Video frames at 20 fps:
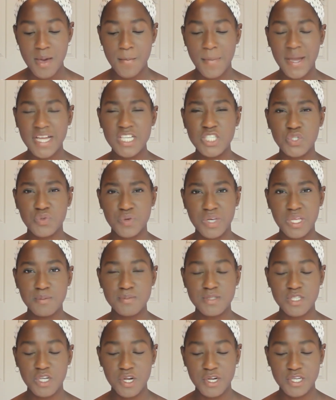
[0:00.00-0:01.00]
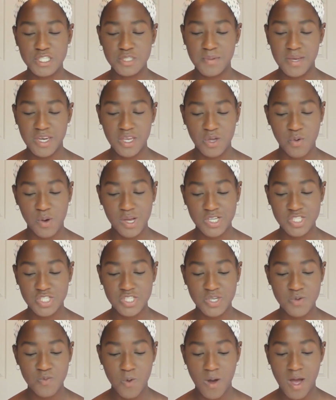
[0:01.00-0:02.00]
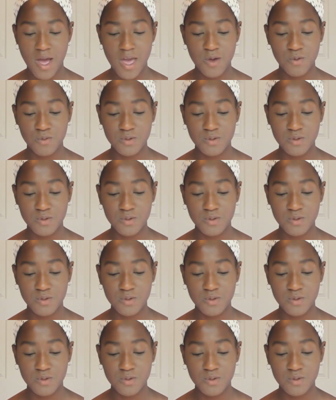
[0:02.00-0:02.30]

My dreams urge me to question why